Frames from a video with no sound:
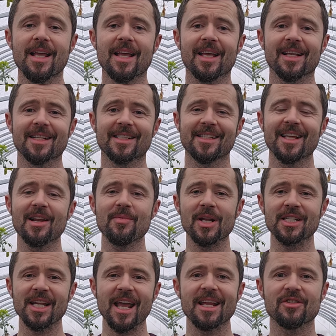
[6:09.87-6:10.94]
it's still a
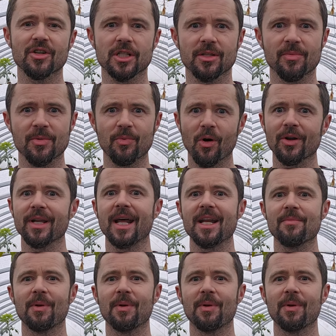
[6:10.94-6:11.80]
bit dangerous to be putting any